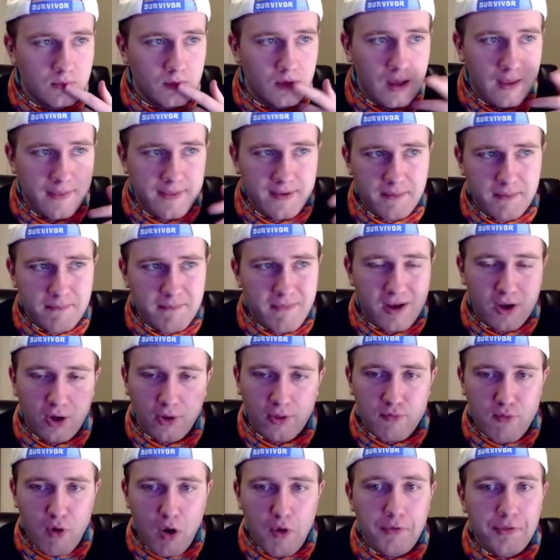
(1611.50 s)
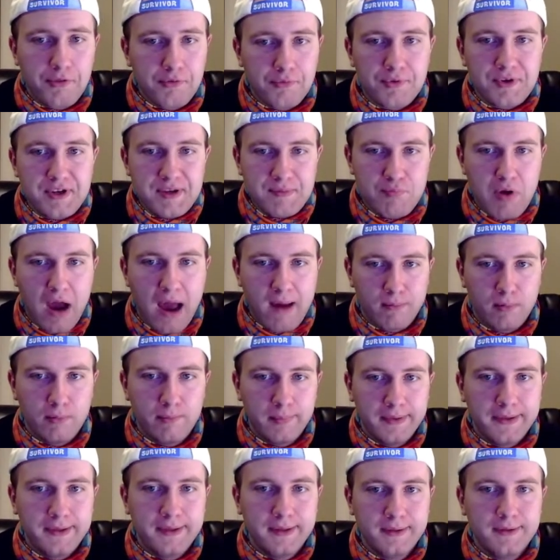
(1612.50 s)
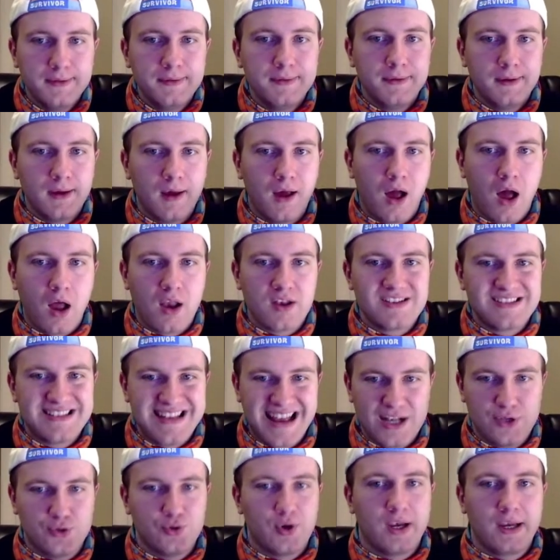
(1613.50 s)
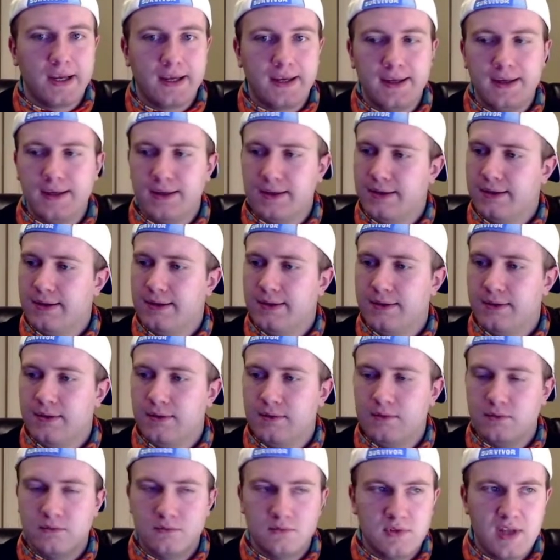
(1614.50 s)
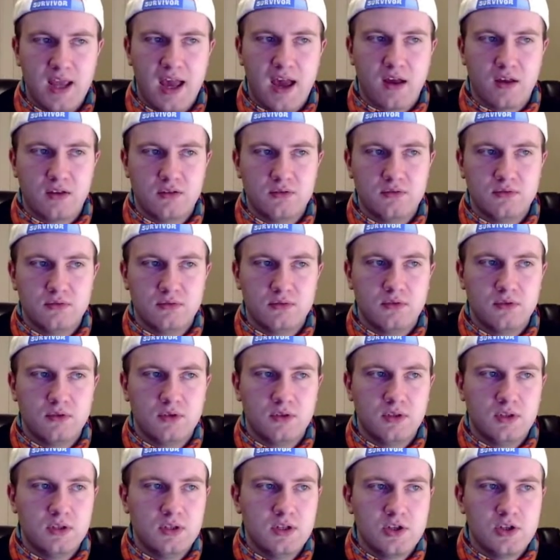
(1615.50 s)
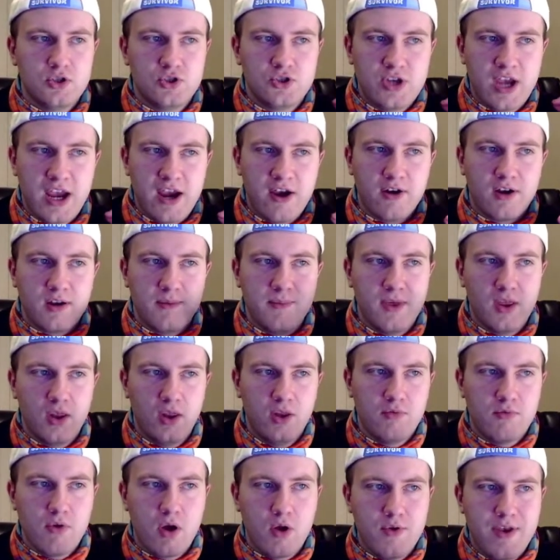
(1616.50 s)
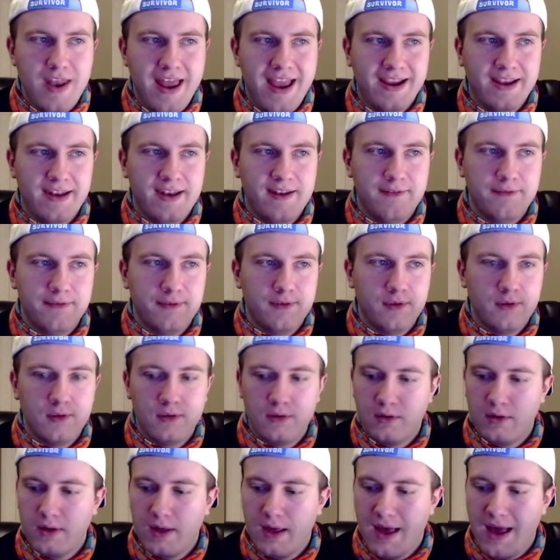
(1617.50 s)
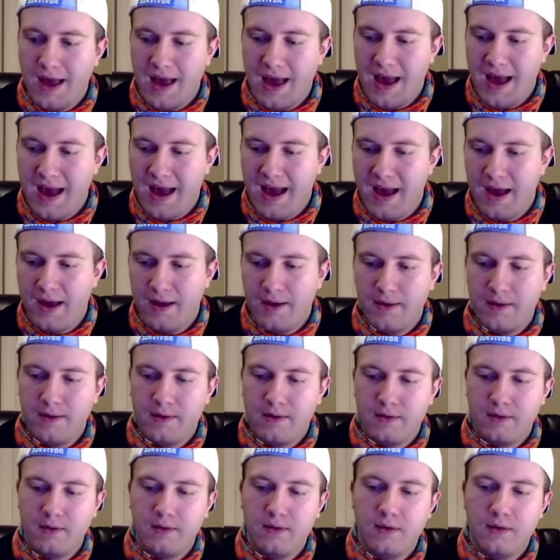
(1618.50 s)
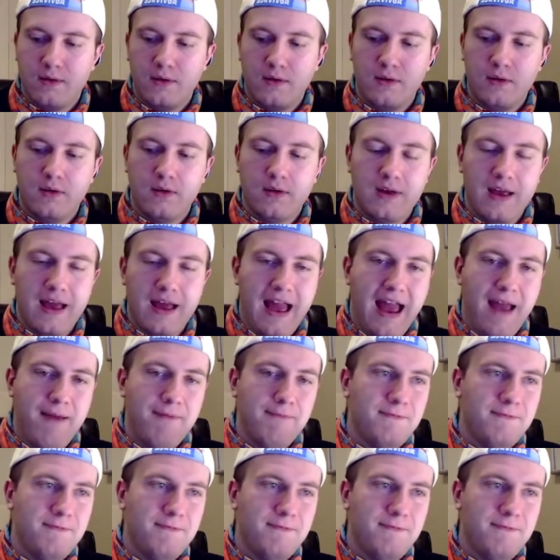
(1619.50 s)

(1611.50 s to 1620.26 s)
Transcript: I think middle of the road 3 probably on Cedric. Yeah. Charity, middle of the road negative. I'm